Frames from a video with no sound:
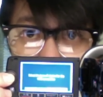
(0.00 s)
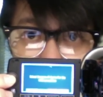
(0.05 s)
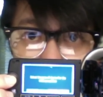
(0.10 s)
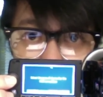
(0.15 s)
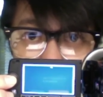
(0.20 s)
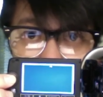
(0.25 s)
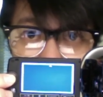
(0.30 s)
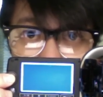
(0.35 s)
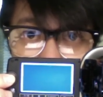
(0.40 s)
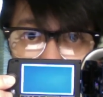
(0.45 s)
it
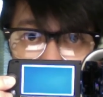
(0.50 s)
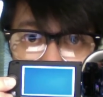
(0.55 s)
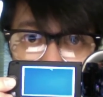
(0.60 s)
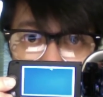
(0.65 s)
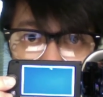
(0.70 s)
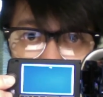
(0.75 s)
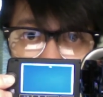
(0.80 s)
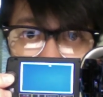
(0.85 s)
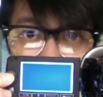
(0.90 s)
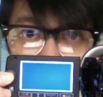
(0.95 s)
up as
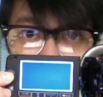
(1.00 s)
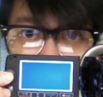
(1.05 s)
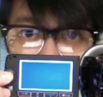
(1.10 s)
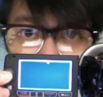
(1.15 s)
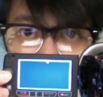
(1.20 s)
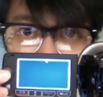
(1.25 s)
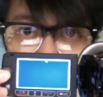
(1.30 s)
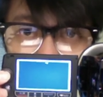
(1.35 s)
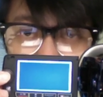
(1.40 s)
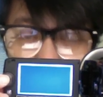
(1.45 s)
a
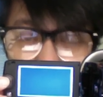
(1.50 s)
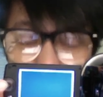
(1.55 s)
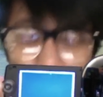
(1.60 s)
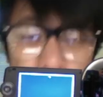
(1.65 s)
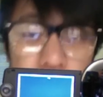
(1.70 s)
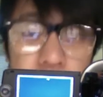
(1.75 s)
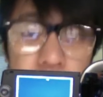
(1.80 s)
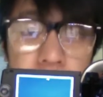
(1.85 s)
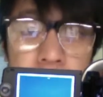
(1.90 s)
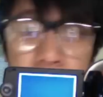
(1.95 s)
external
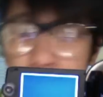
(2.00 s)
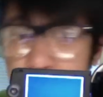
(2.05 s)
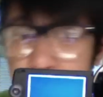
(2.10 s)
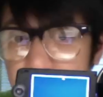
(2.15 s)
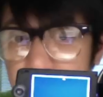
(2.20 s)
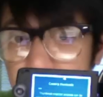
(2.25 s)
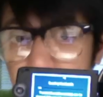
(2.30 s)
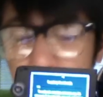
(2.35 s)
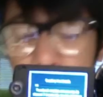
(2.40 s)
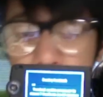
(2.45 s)
drive.
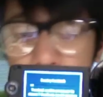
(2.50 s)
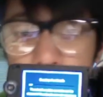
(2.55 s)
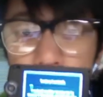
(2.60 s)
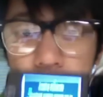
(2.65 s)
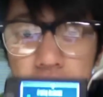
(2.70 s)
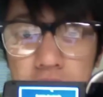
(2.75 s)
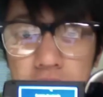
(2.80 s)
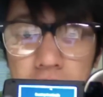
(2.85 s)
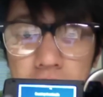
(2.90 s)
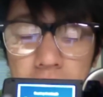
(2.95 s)
You'll
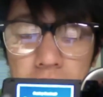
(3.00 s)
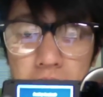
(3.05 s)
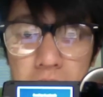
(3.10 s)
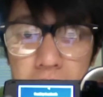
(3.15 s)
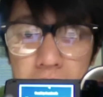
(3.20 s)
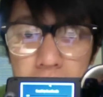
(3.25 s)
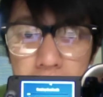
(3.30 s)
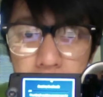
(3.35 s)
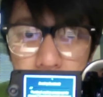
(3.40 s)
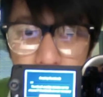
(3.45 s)
see it pop
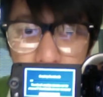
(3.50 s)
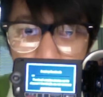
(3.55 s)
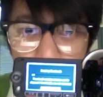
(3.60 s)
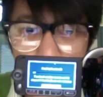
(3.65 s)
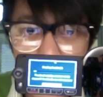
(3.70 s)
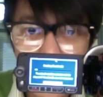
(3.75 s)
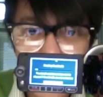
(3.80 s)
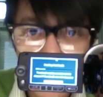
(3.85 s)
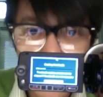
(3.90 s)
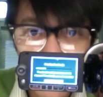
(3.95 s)
up on your
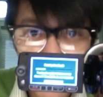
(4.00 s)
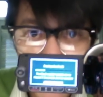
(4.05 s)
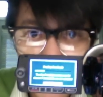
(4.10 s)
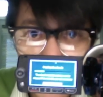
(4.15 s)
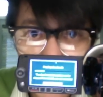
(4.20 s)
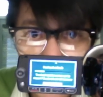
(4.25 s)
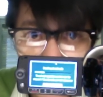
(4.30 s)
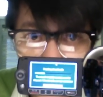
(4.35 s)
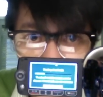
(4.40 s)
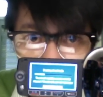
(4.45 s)
desktop
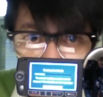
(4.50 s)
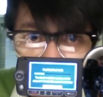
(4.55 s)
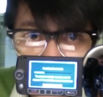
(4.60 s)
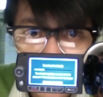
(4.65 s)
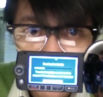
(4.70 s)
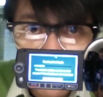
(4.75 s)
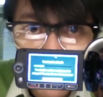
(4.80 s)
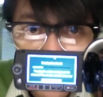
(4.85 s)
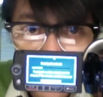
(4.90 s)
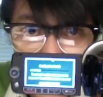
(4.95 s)
as a,
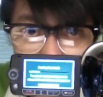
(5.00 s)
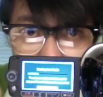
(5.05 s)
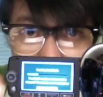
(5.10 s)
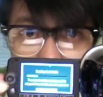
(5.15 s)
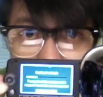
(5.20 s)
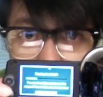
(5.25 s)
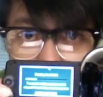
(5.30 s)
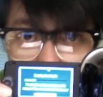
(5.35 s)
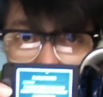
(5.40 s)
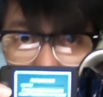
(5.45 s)
as a
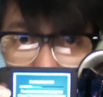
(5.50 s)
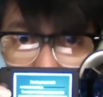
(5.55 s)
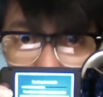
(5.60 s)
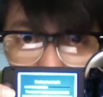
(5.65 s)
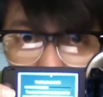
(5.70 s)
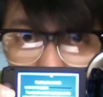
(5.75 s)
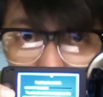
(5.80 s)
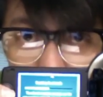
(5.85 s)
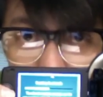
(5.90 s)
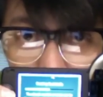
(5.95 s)
hard drive.